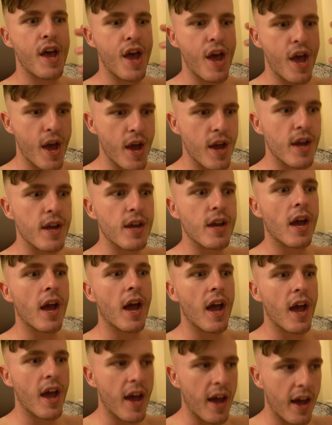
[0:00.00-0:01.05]

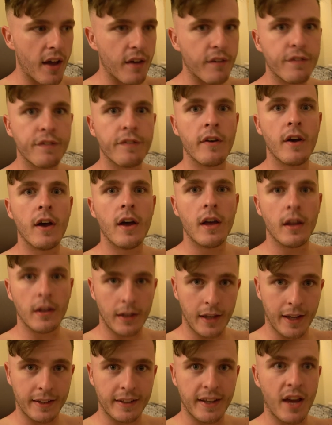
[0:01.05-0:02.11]
AF
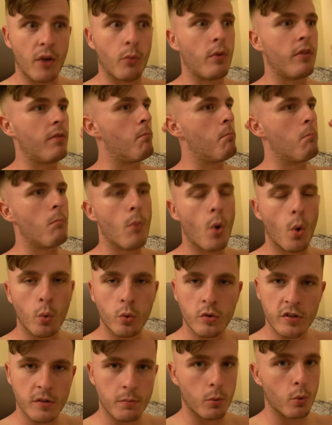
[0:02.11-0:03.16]
leg day with
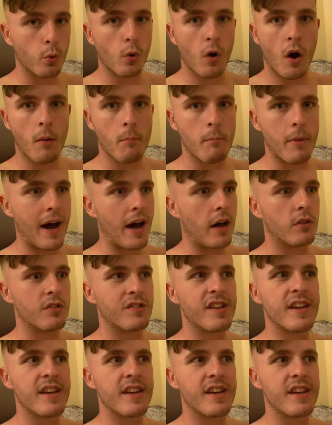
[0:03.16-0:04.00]
multiple compounds.